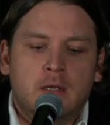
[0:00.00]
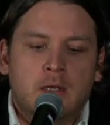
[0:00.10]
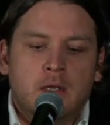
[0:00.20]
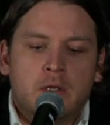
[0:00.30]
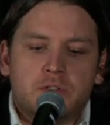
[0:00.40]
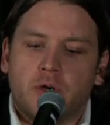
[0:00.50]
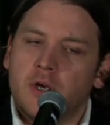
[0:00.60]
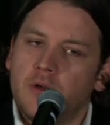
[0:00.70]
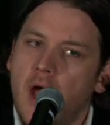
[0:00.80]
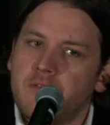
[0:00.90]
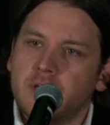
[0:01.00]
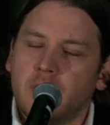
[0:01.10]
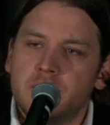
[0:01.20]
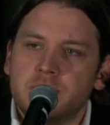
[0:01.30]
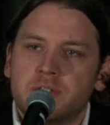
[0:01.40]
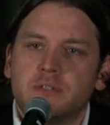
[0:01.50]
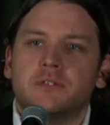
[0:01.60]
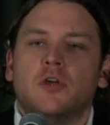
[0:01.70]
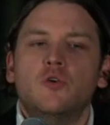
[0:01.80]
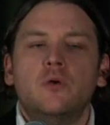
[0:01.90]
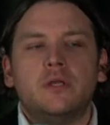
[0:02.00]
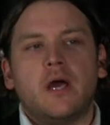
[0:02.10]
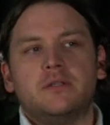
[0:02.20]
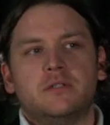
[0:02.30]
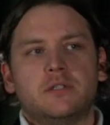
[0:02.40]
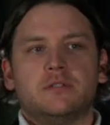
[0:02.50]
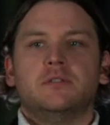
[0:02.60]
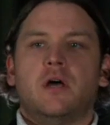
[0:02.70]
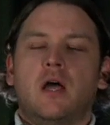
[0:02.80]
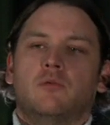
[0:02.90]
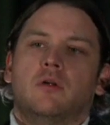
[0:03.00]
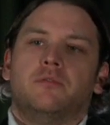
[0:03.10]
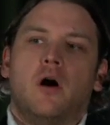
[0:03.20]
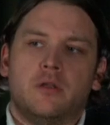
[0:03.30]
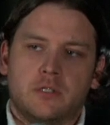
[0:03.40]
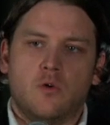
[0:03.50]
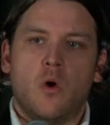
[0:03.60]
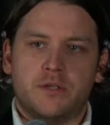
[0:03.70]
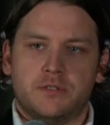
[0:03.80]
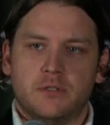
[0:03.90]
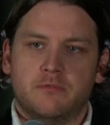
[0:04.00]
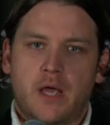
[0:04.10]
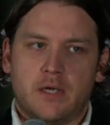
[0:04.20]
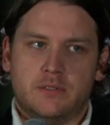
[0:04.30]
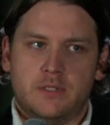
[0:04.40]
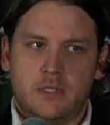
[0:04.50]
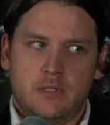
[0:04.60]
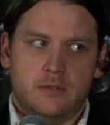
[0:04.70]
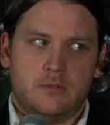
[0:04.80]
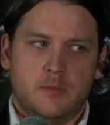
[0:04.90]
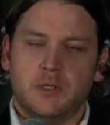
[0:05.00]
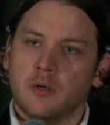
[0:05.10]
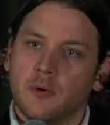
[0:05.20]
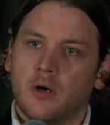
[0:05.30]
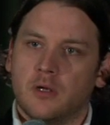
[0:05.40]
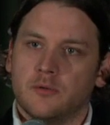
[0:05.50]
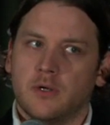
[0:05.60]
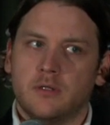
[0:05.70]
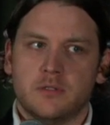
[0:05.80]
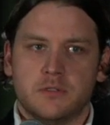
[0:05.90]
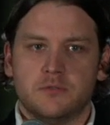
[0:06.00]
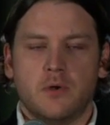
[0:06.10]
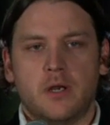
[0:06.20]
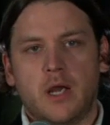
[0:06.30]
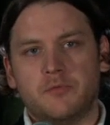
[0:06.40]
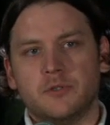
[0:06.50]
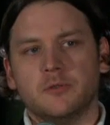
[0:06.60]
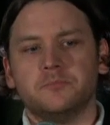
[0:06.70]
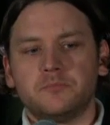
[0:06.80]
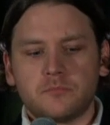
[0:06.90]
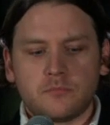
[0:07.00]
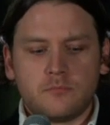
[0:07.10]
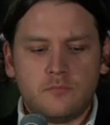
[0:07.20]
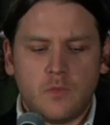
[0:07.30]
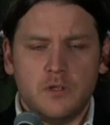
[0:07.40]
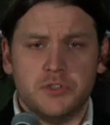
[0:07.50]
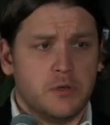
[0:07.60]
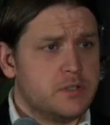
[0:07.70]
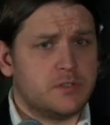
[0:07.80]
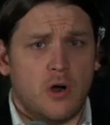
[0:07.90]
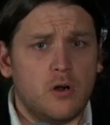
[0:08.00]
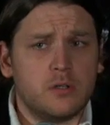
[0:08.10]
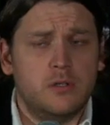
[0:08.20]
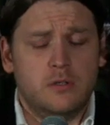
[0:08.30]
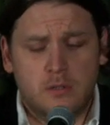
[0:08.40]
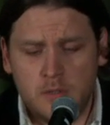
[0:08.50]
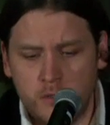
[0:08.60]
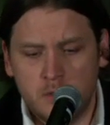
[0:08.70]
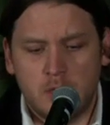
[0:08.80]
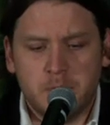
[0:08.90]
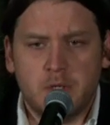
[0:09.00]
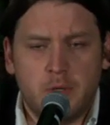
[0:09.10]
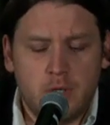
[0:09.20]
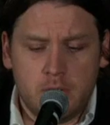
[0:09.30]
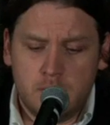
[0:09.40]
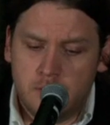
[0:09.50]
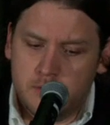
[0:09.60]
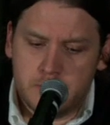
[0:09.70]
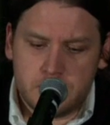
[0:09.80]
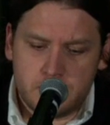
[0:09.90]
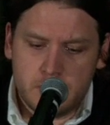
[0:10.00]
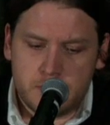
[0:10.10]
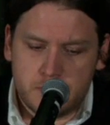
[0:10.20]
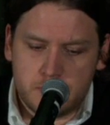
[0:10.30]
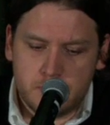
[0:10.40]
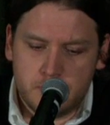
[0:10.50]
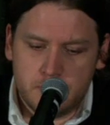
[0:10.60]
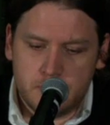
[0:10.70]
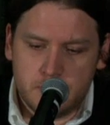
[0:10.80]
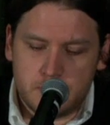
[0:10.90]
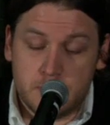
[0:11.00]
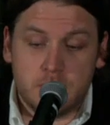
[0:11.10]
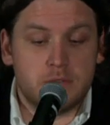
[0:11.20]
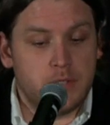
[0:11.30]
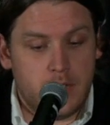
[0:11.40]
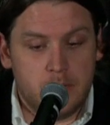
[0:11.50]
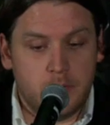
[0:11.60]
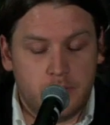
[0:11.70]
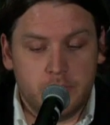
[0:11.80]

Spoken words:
So here you have in 1969, who in 1969 would have thought to question vaccines? I mean, come on, right? This is right after Jonas Salk. I mean, come on. This is insane in my view.